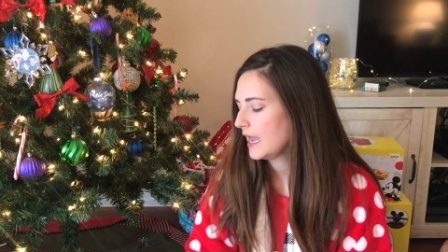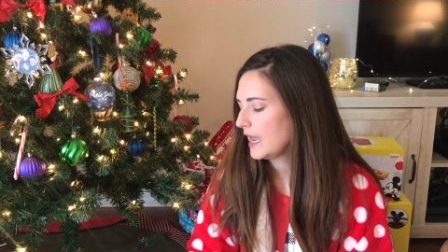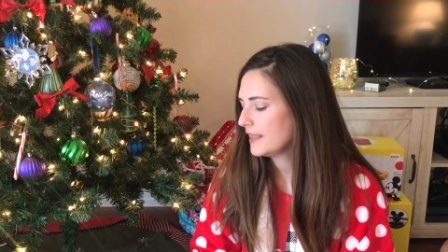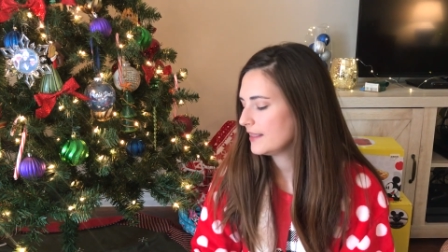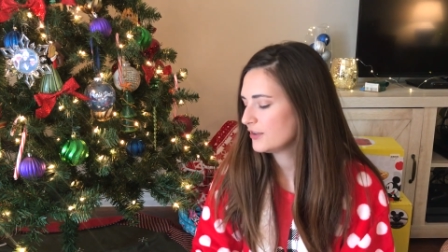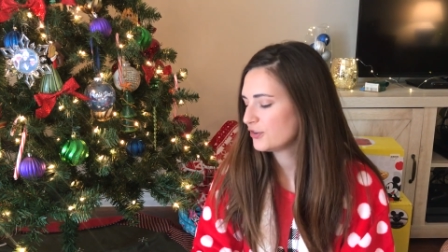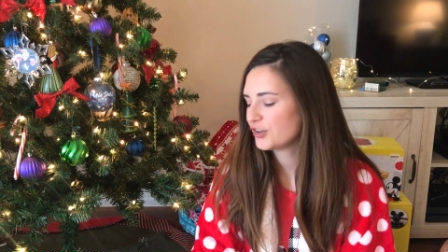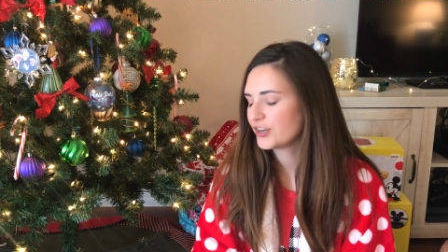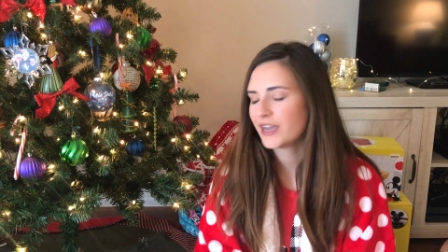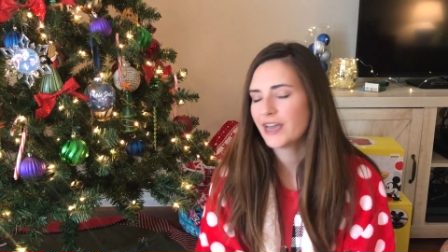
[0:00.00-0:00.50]

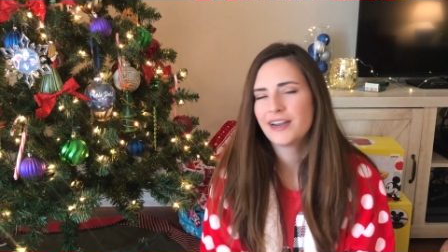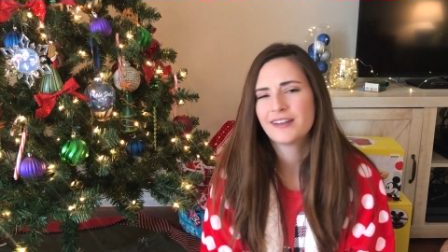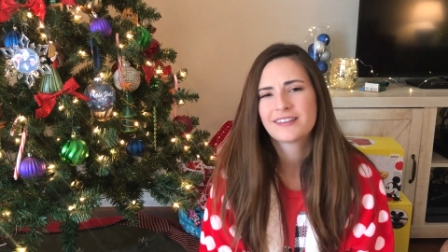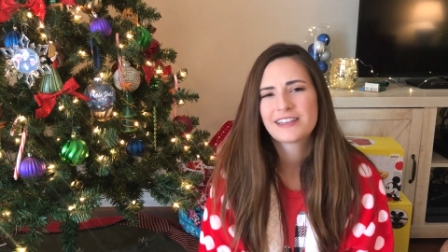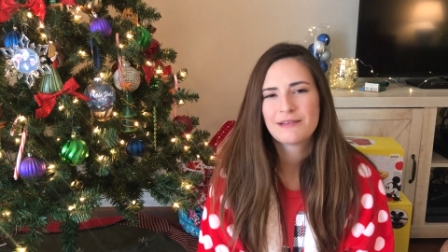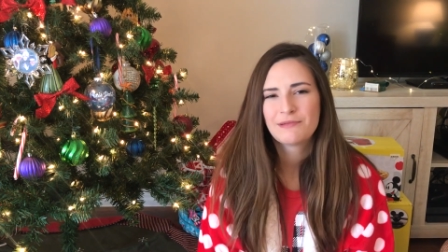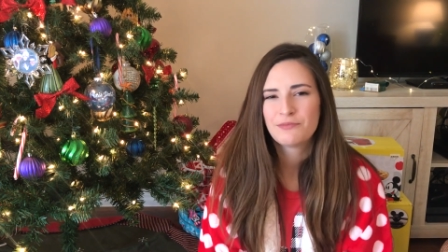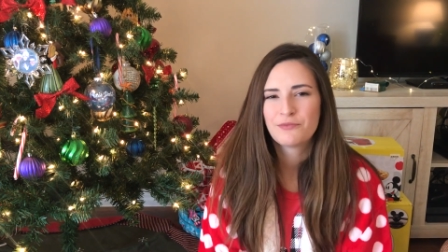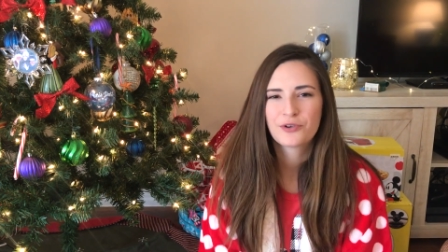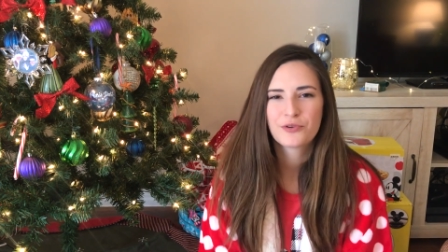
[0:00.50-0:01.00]
And then she got us a
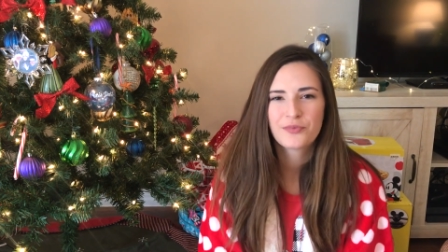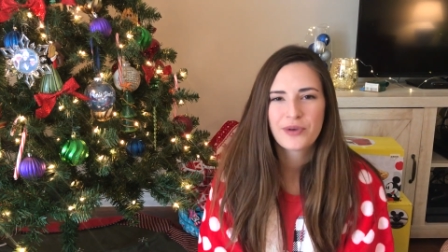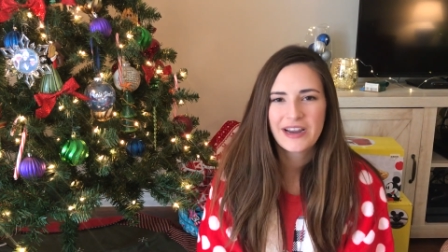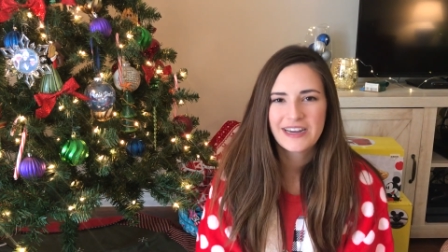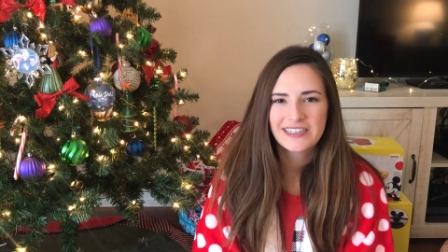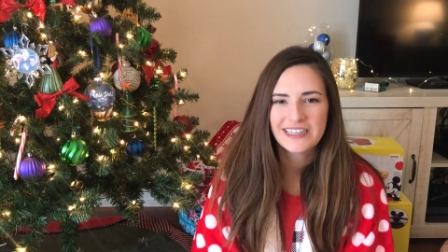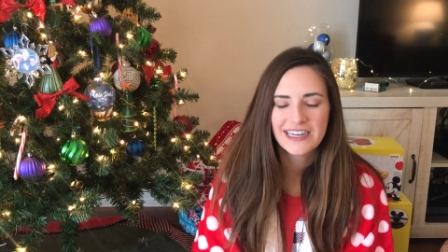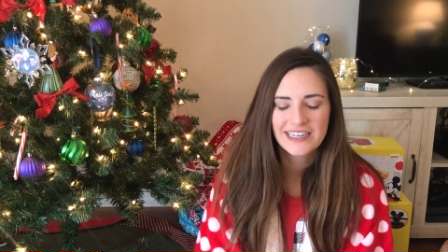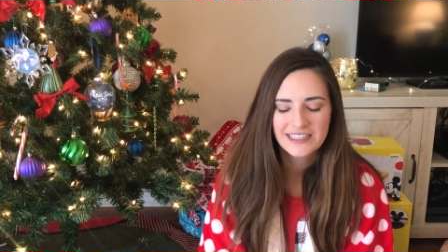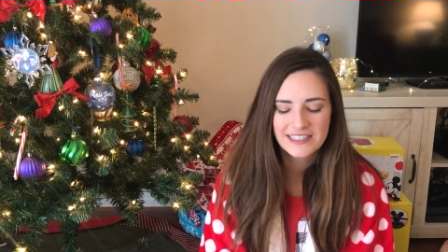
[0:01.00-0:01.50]
couple more
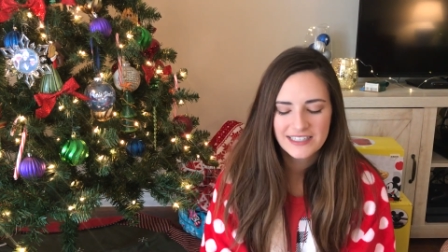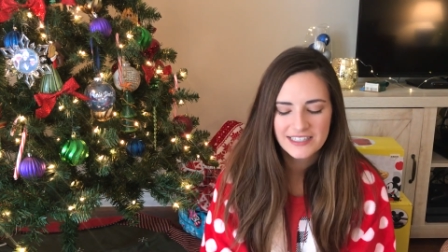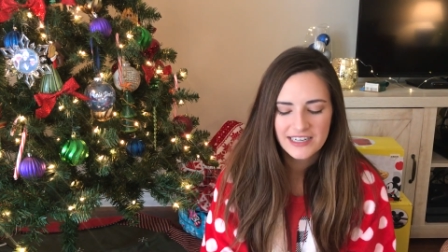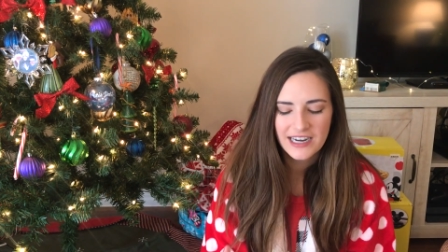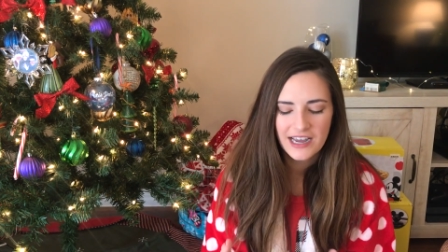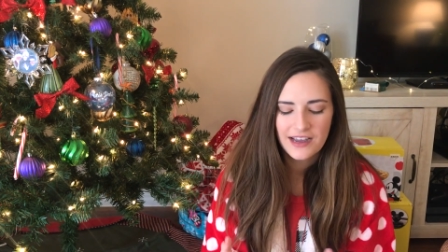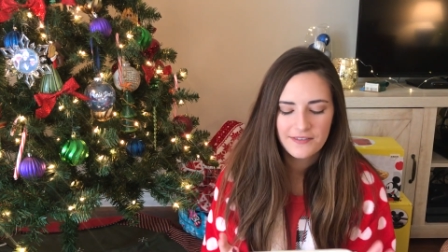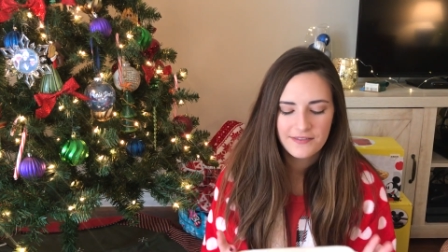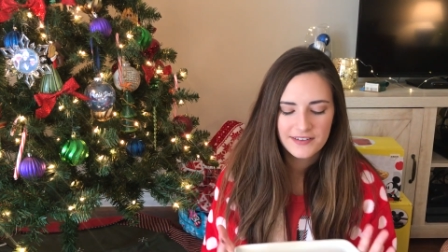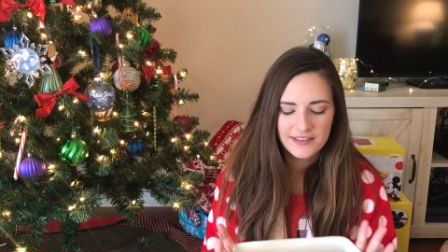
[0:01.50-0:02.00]
Ray Dunn
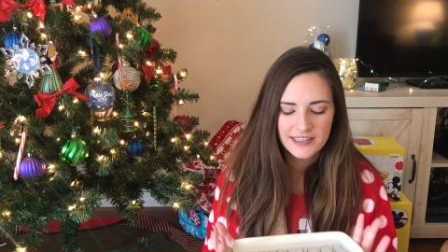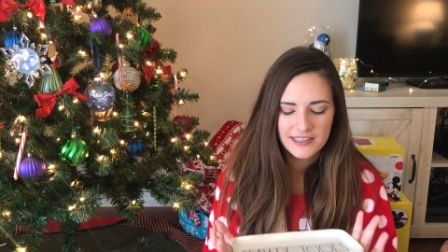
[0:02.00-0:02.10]
stuff.